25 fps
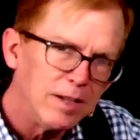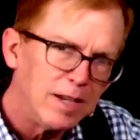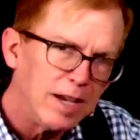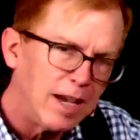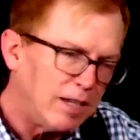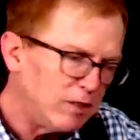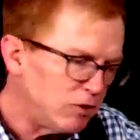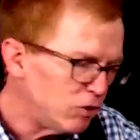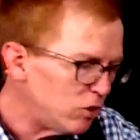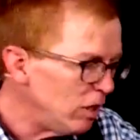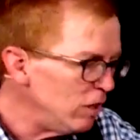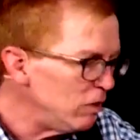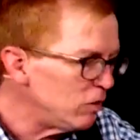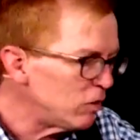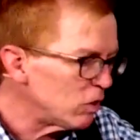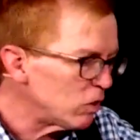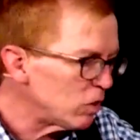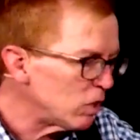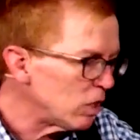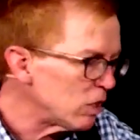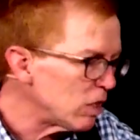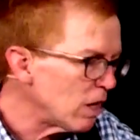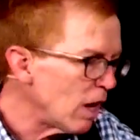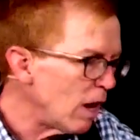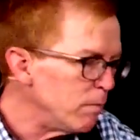And Jesus
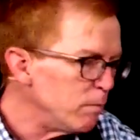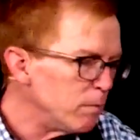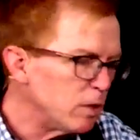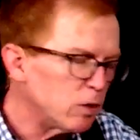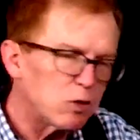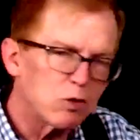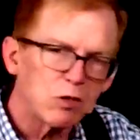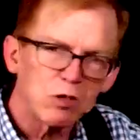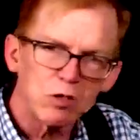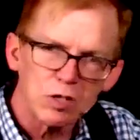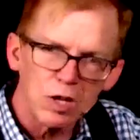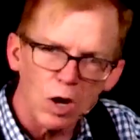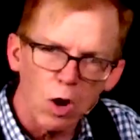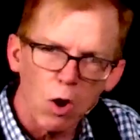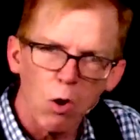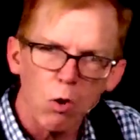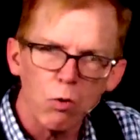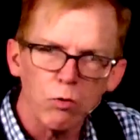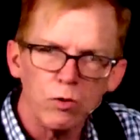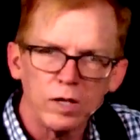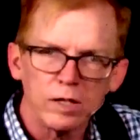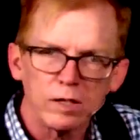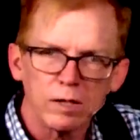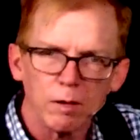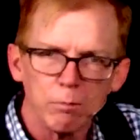says, "I'm the
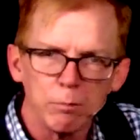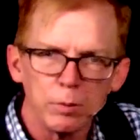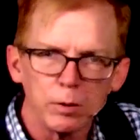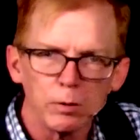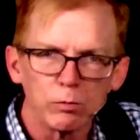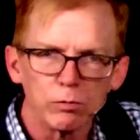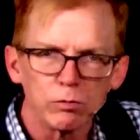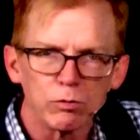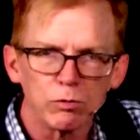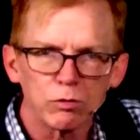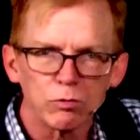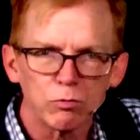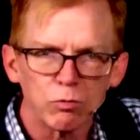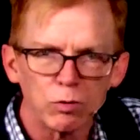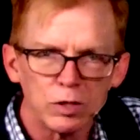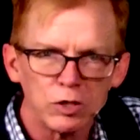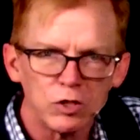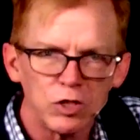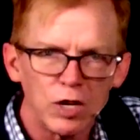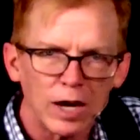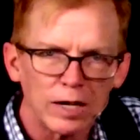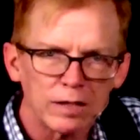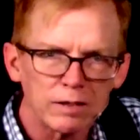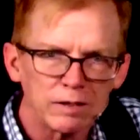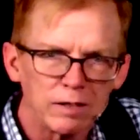stone that the builders
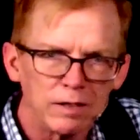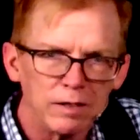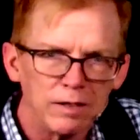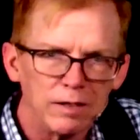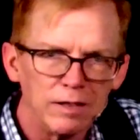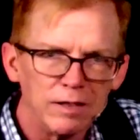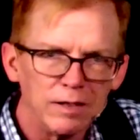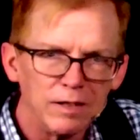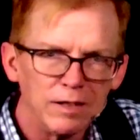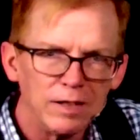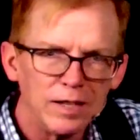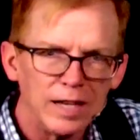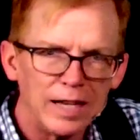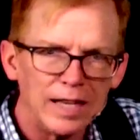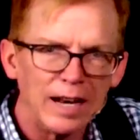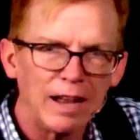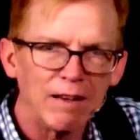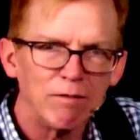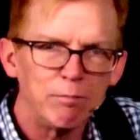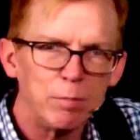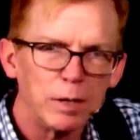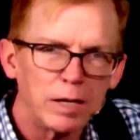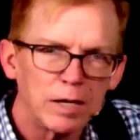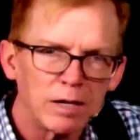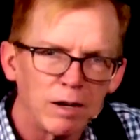rejected, and
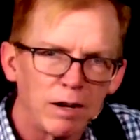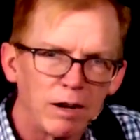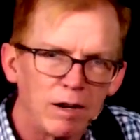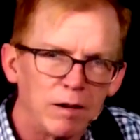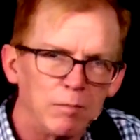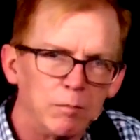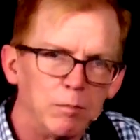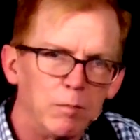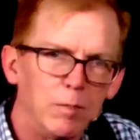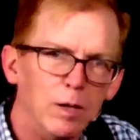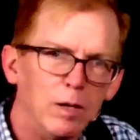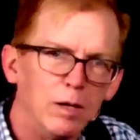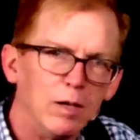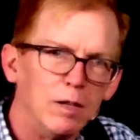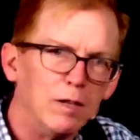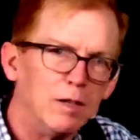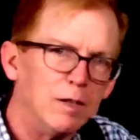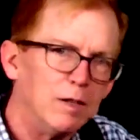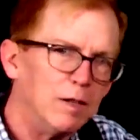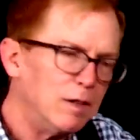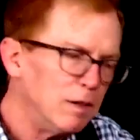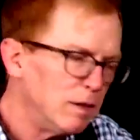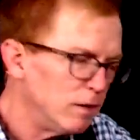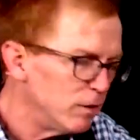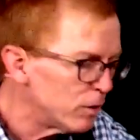I've become
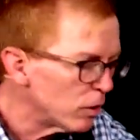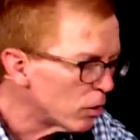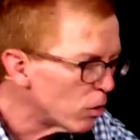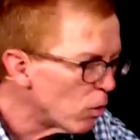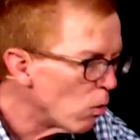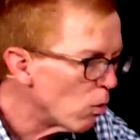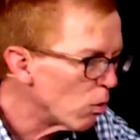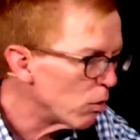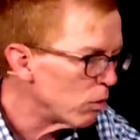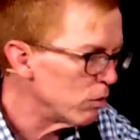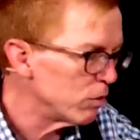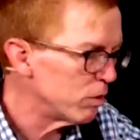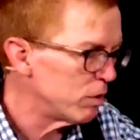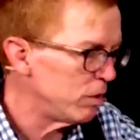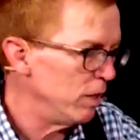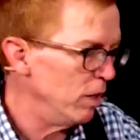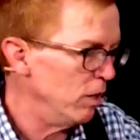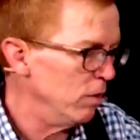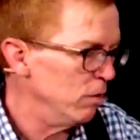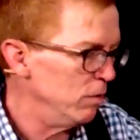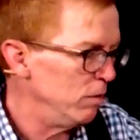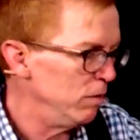the cornerstone."